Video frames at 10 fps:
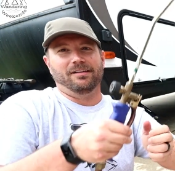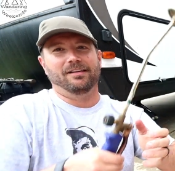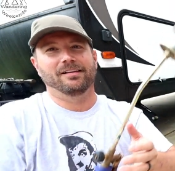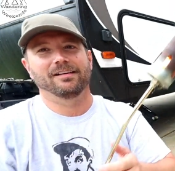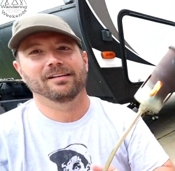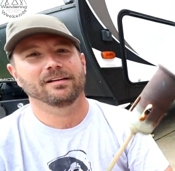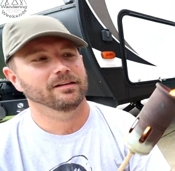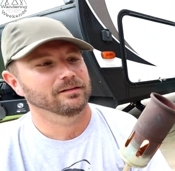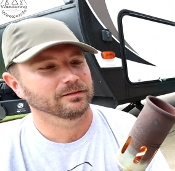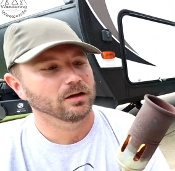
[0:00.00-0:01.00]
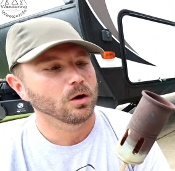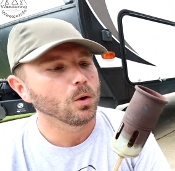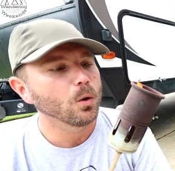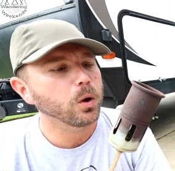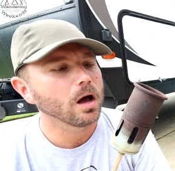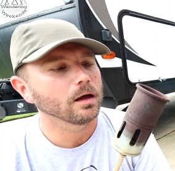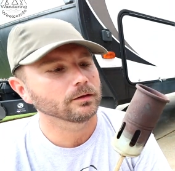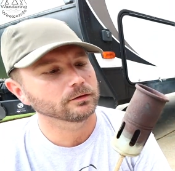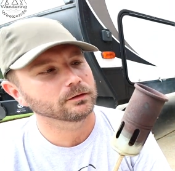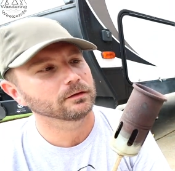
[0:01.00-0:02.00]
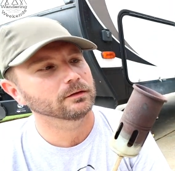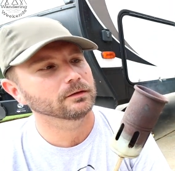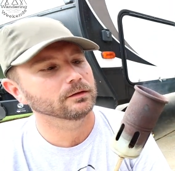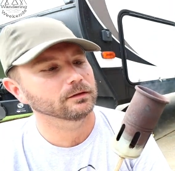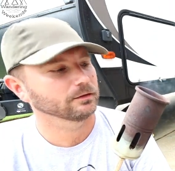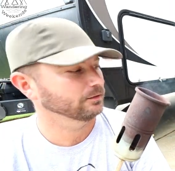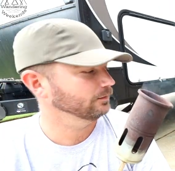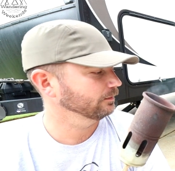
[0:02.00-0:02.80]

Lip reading: [no speech]